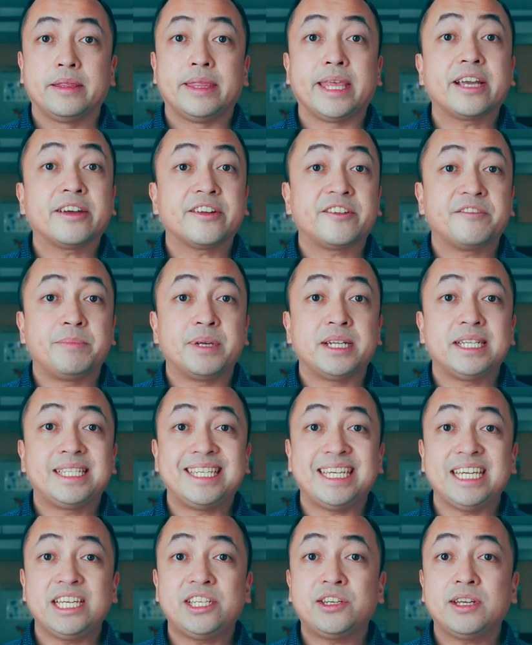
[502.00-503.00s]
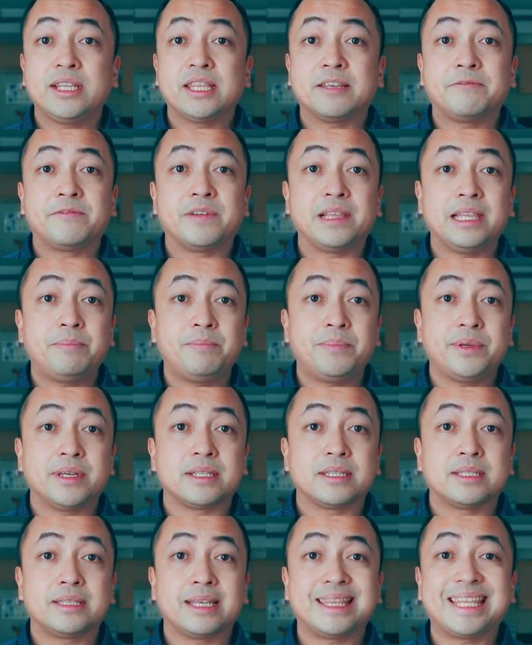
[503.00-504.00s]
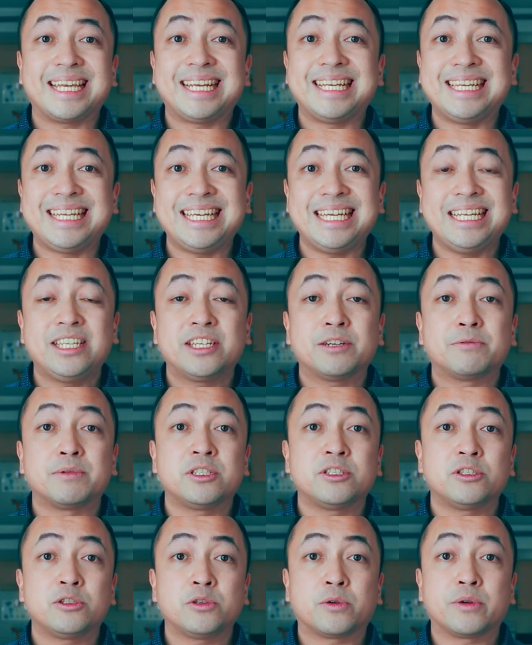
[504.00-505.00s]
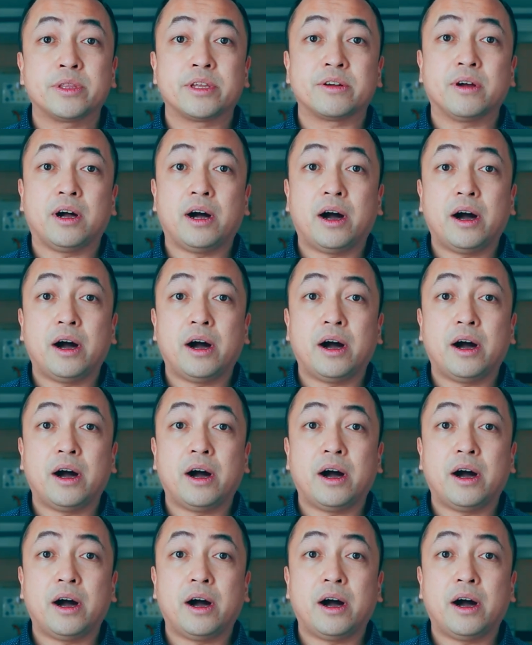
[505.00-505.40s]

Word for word: They could have been teaching the Philippians that they need to restore their